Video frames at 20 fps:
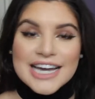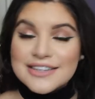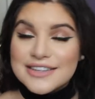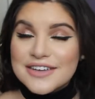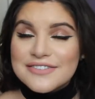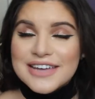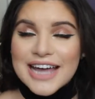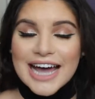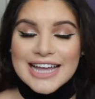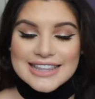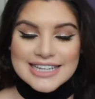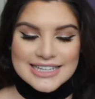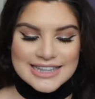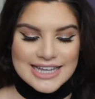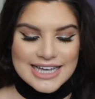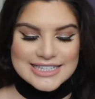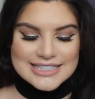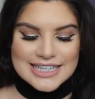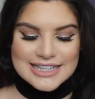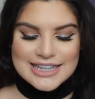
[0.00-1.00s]
I love Kathleen
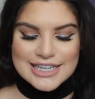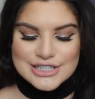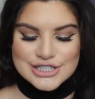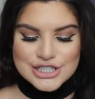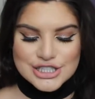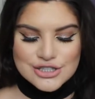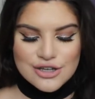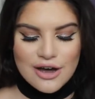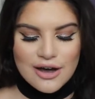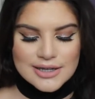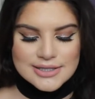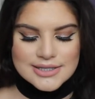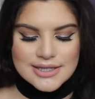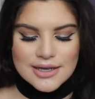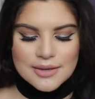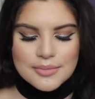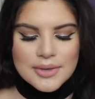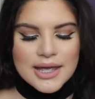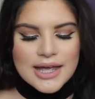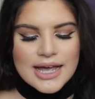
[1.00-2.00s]
Lights. I think she's
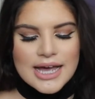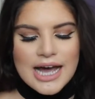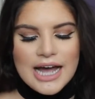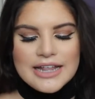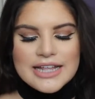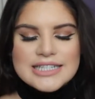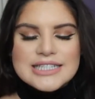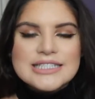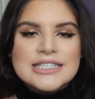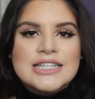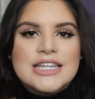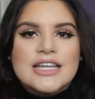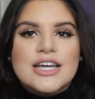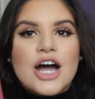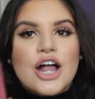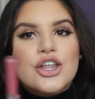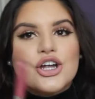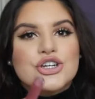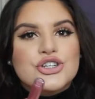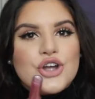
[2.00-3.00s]
awesome. And this is in the
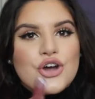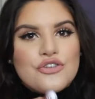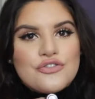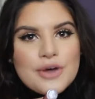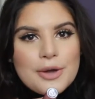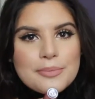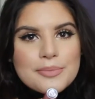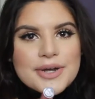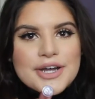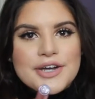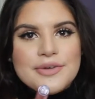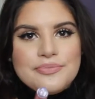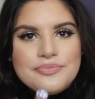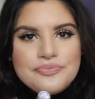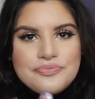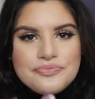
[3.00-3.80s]
color November.